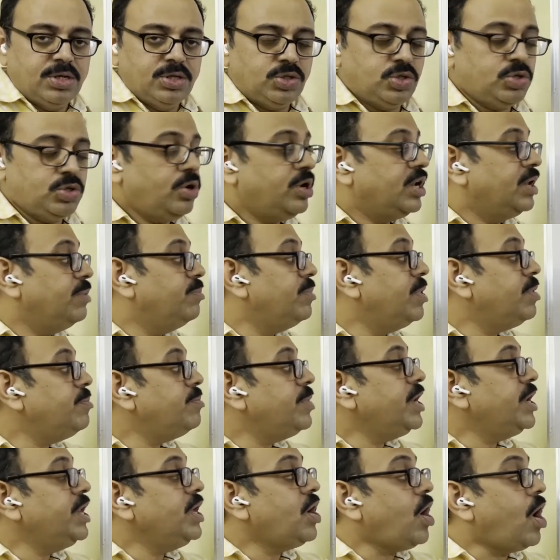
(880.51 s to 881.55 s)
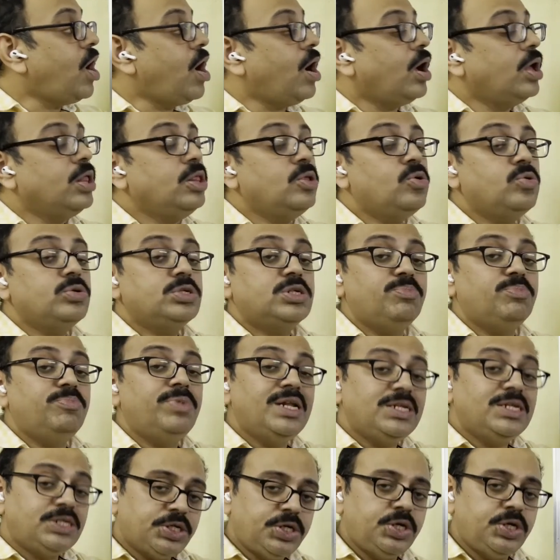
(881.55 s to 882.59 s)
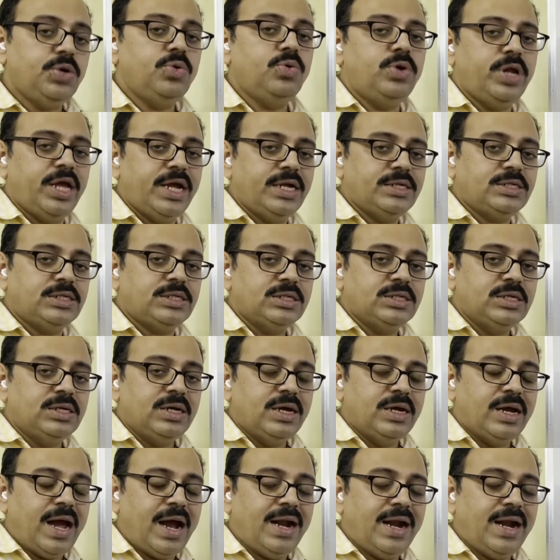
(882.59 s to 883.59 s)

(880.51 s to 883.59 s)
So remembering all those bills due days